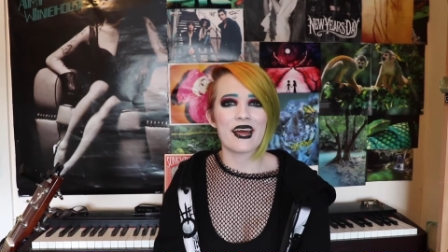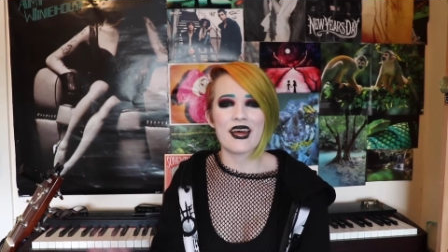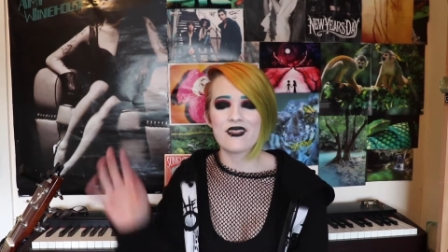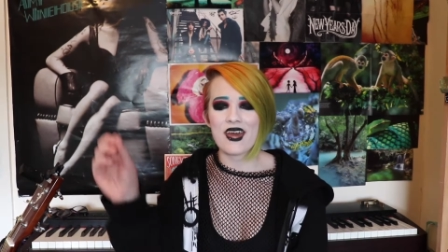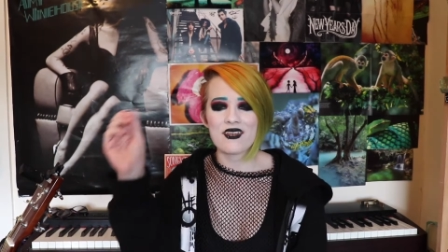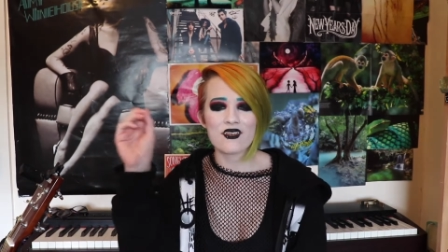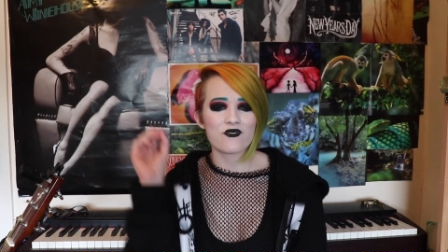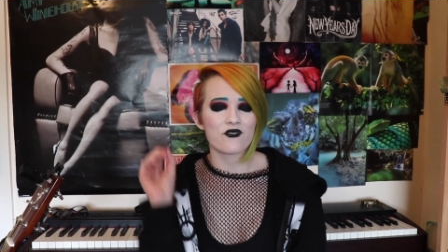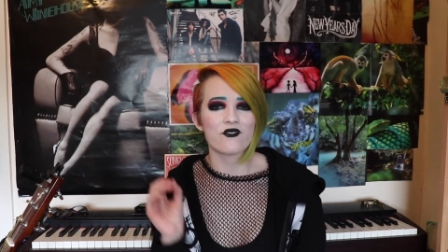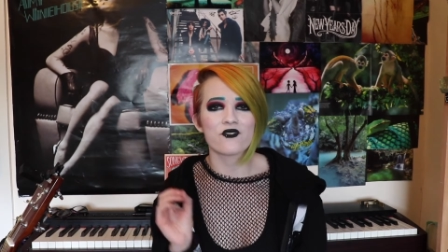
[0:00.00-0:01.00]
And then
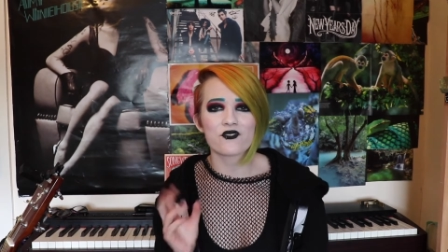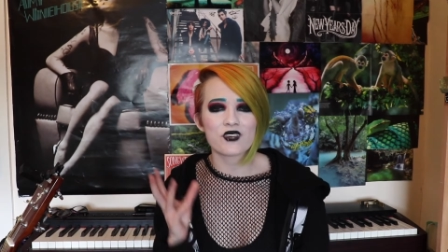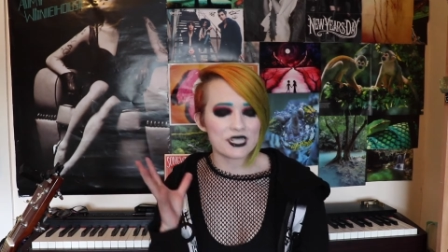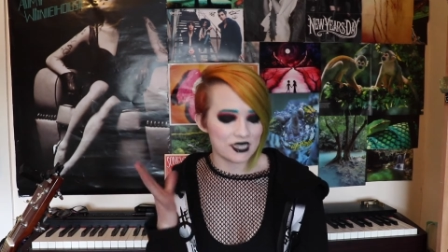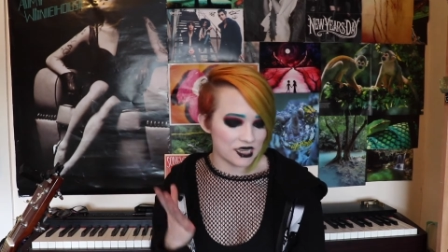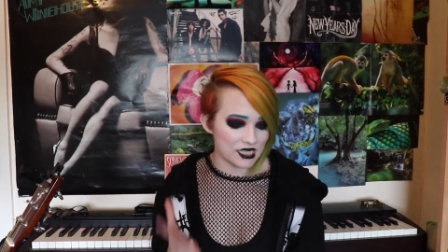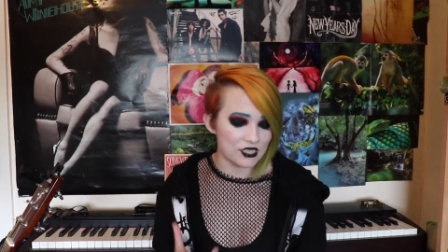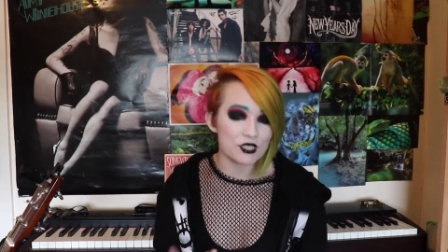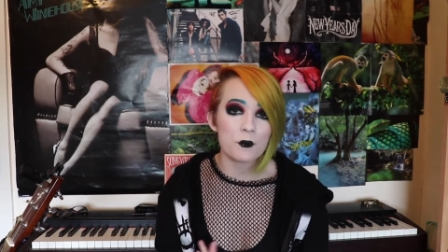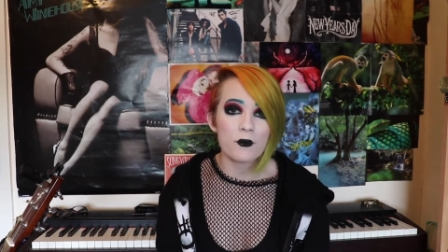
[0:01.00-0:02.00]

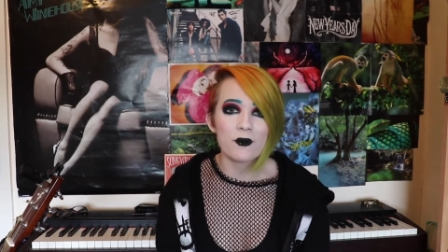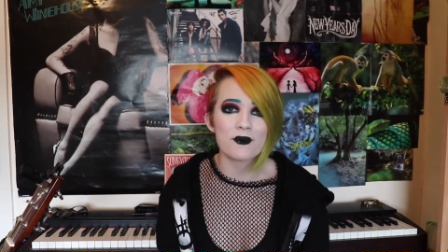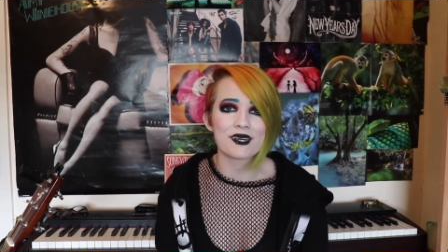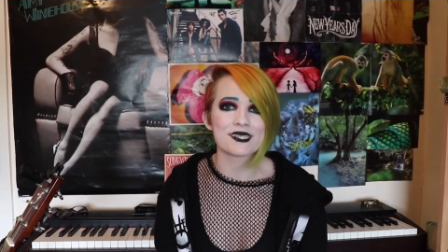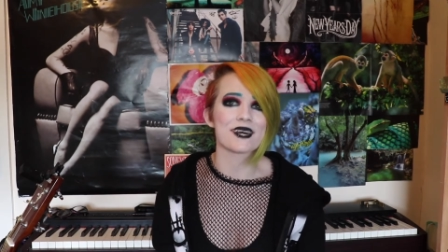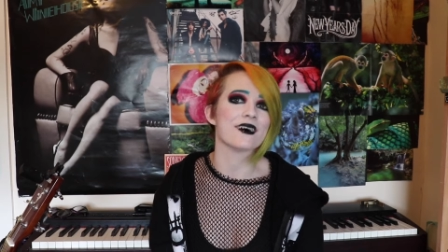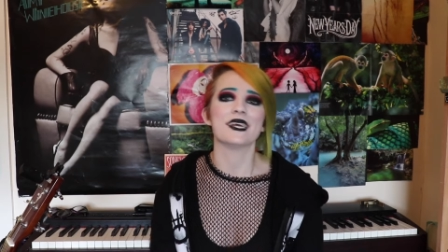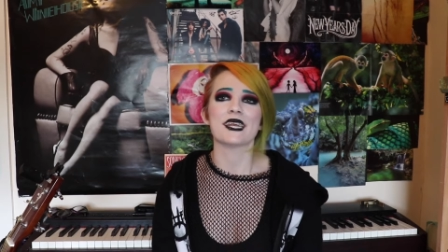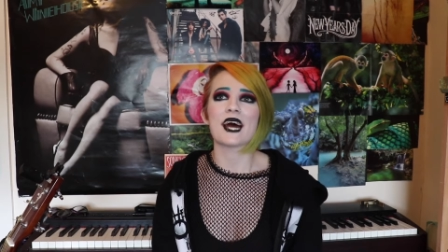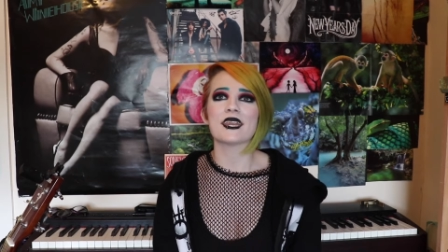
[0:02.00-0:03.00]
Gamora
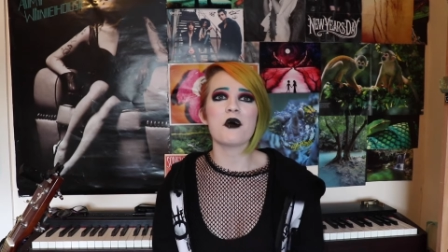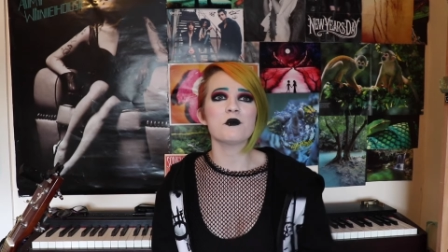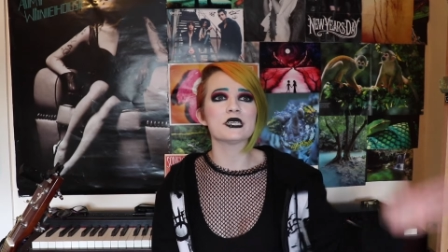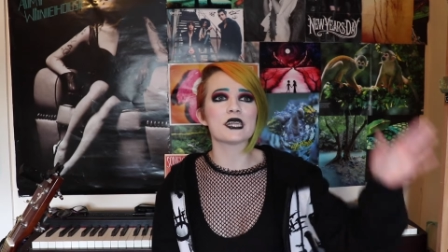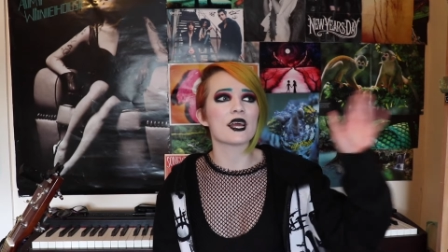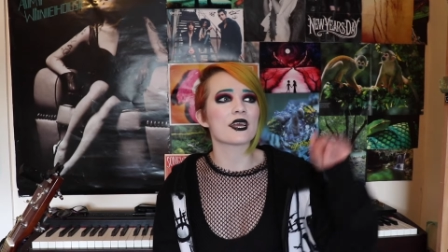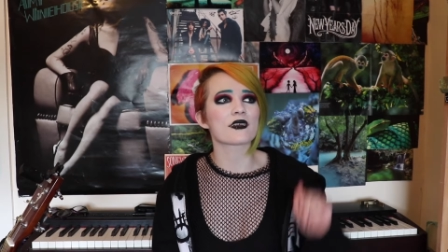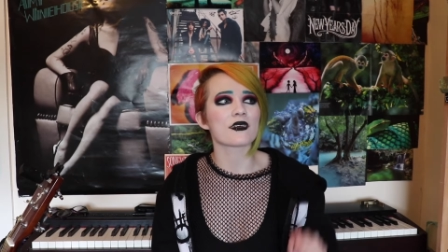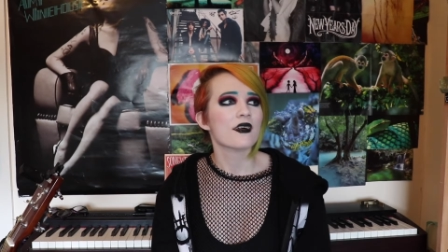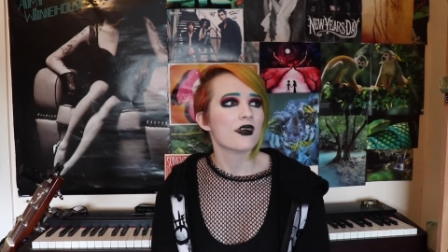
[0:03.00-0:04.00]
died, and that was
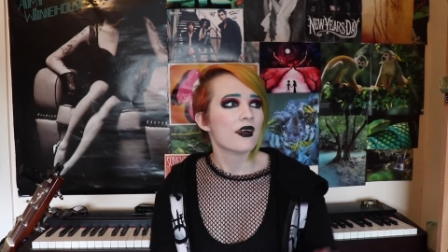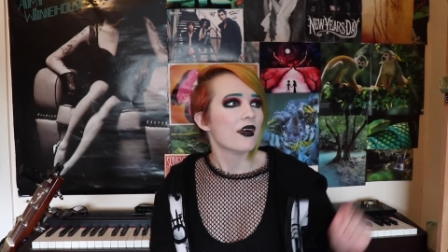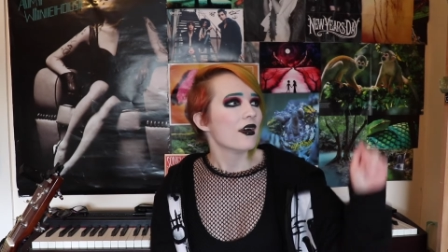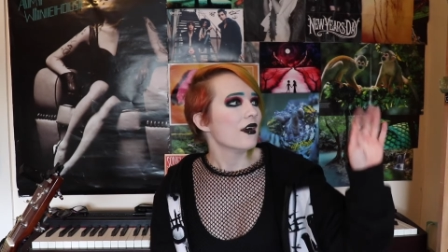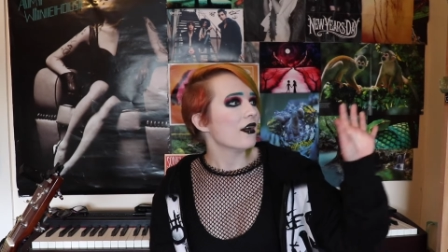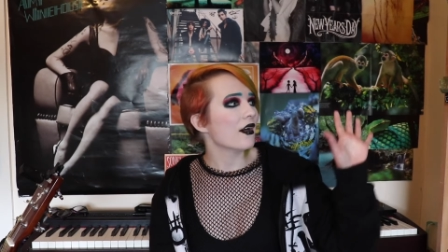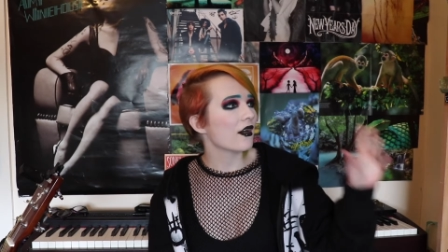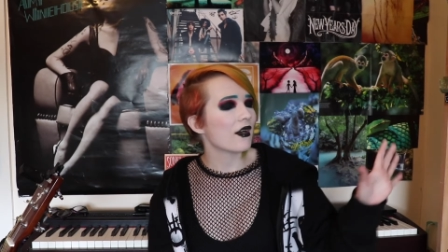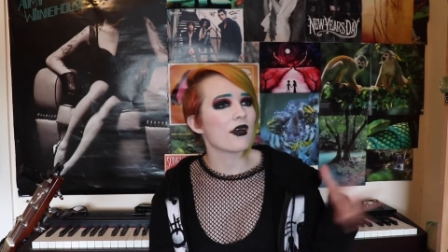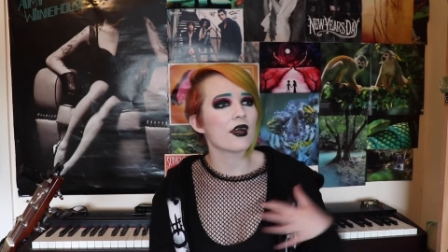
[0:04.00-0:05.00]
like
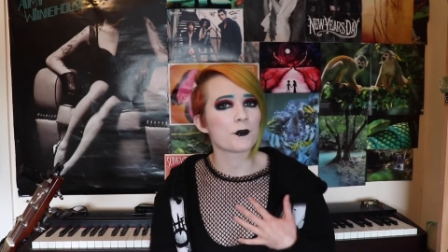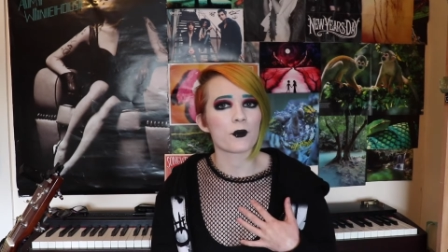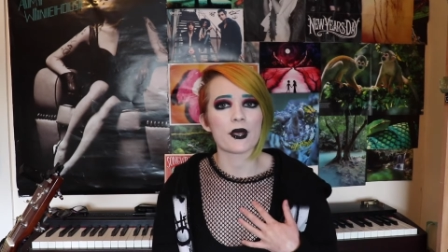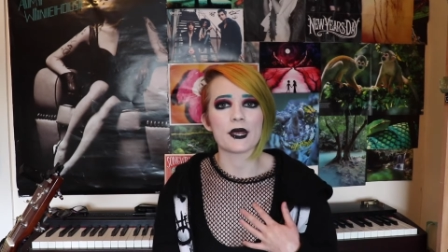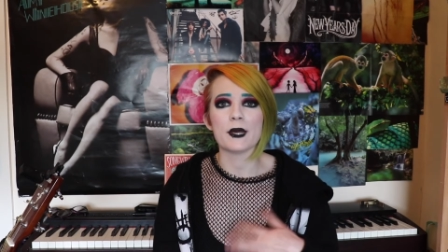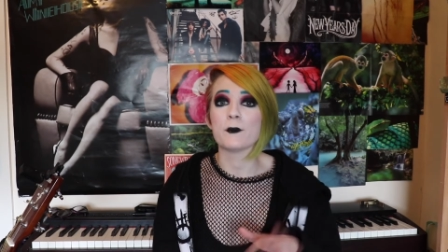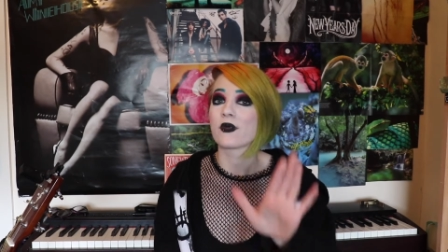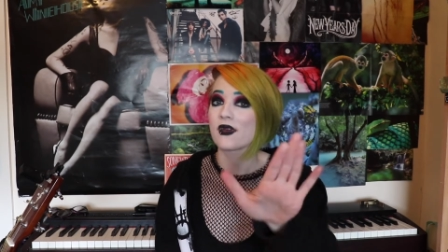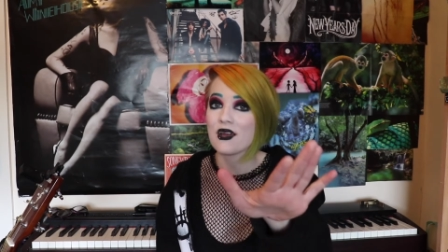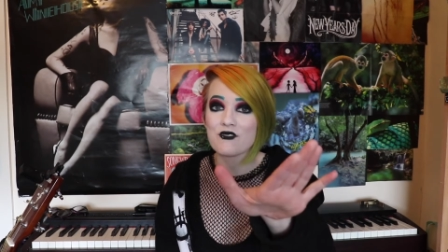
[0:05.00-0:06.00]
heartbreaking,
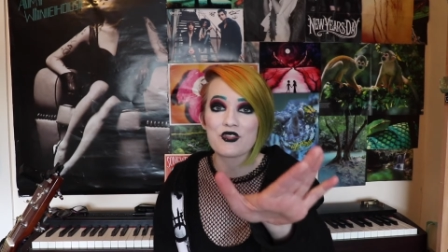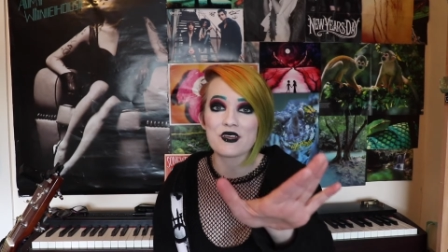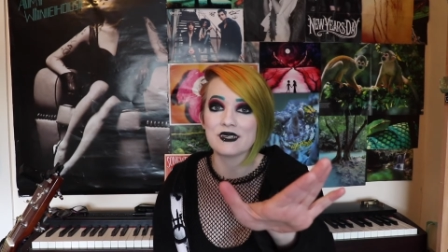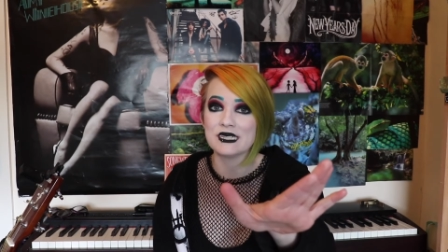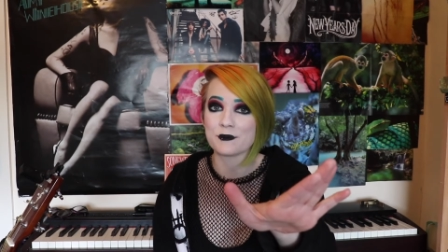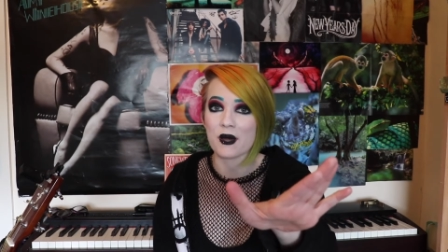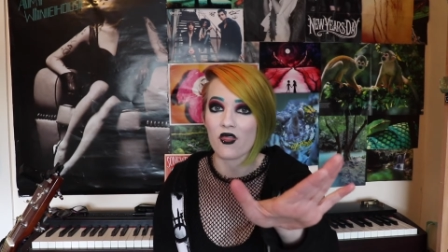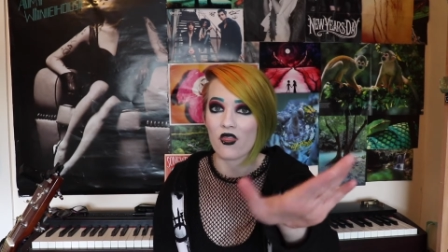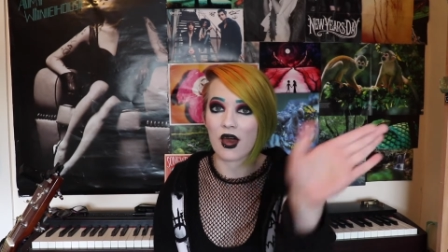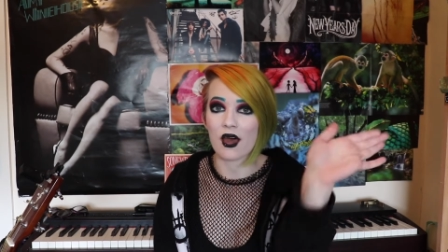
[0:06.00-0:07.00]
but I have theories
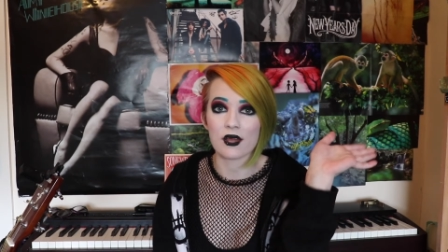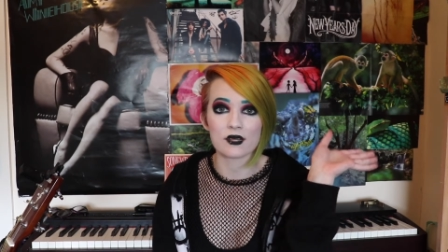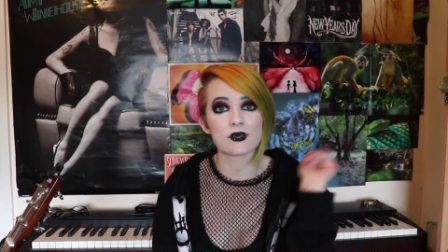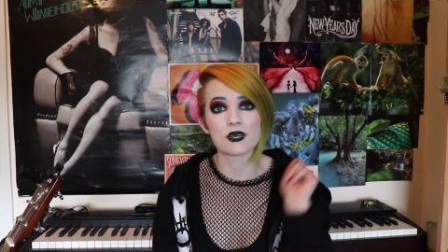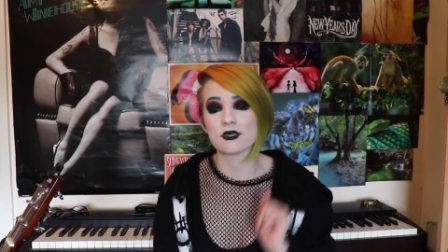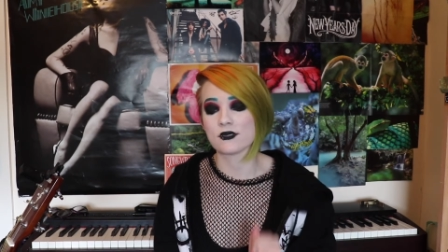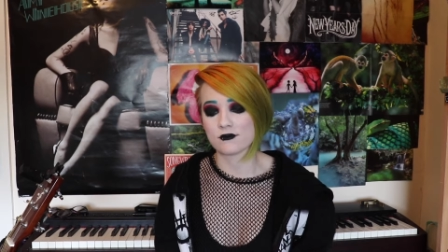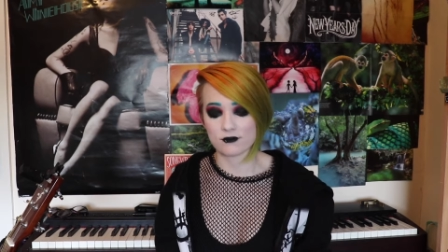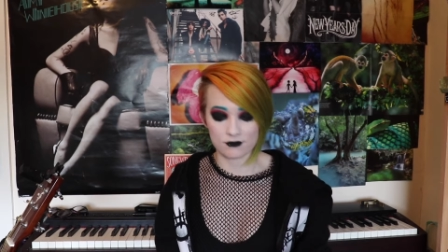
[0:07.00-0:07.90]
about that. I'm gonna